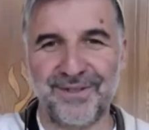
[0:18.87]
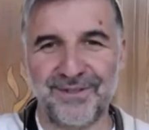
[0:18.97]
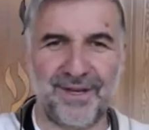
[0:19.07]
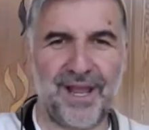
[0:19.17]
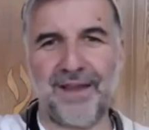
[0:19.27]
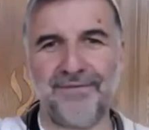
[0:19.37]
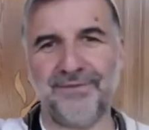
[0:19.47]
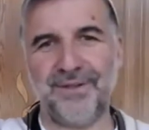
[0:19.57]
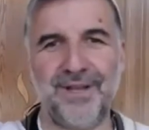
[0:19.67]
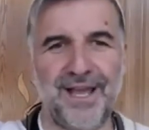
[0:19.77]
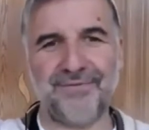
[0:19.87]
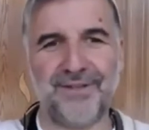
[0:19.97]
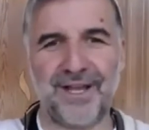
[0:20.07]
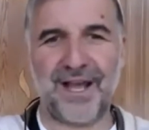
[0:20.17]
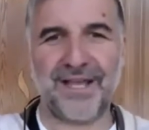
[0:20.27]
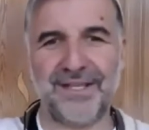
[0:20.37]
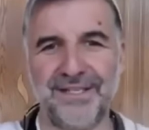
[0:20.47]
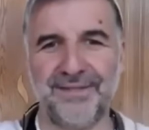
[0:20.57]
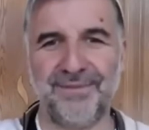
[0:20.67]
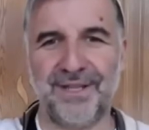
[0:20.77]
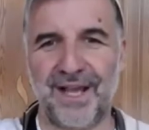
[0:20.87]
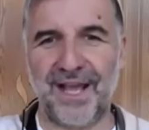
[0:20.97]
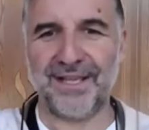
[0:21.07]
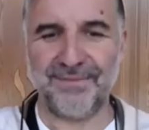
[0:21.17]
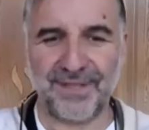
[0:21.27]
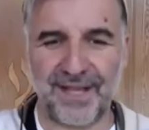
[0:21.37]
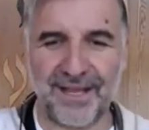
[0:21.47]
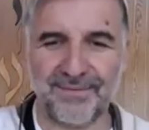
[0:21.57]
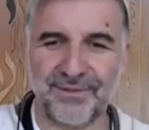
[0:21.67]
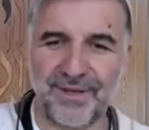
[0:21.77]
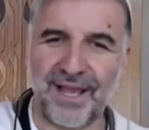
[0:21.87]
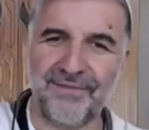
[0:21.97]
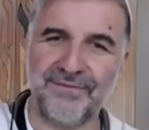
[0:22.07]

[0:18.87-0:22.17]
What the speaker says: To life, l'chaim, l'chaim, l'chaim, to life.